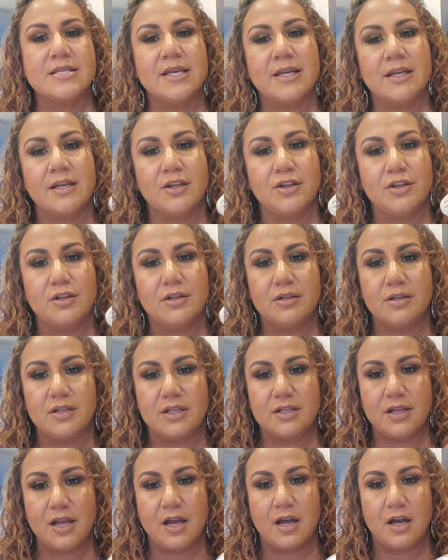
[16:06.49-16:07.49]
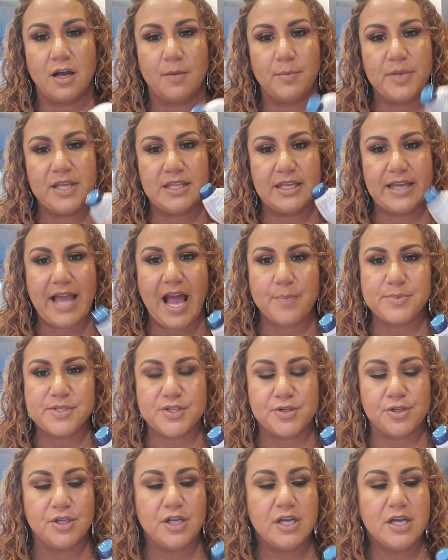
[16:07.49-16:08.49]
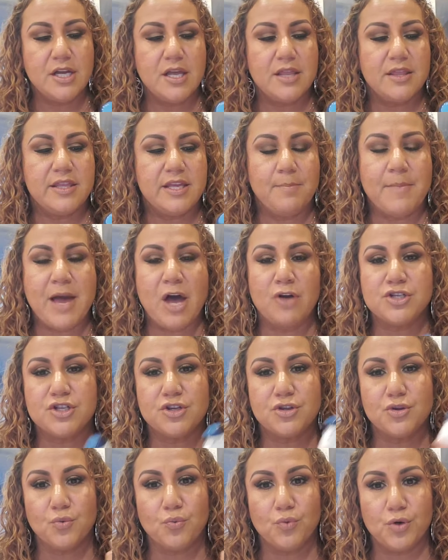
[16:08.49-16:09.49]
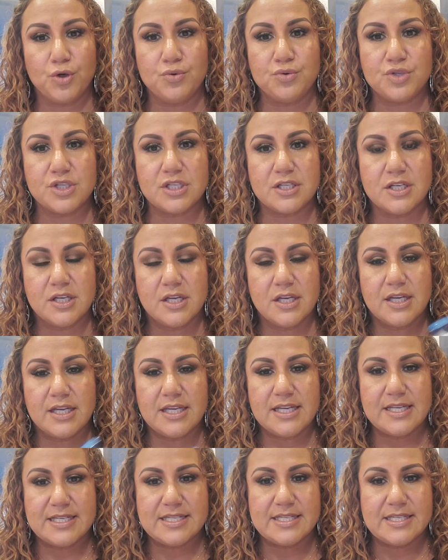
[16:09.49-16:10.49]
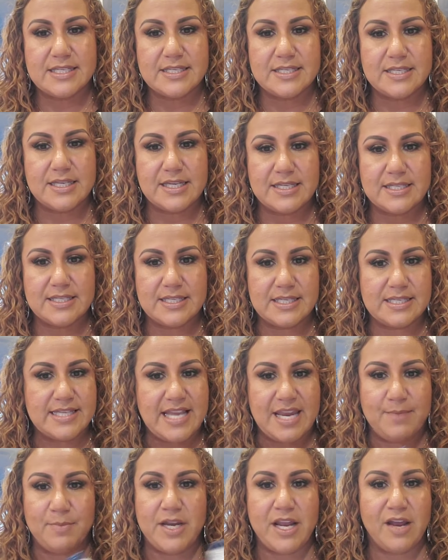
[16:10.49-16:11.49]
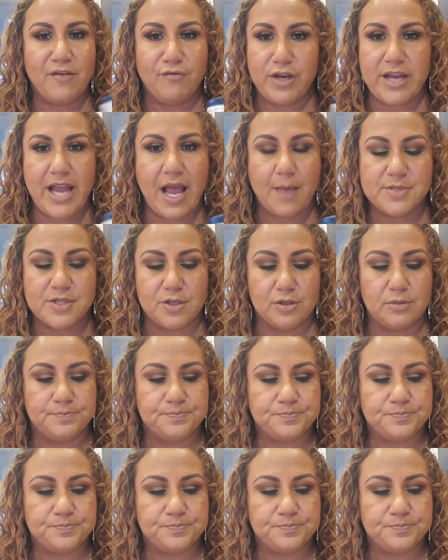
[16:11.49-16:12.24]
And in the capsule, the amount of the root is the same in every capsule.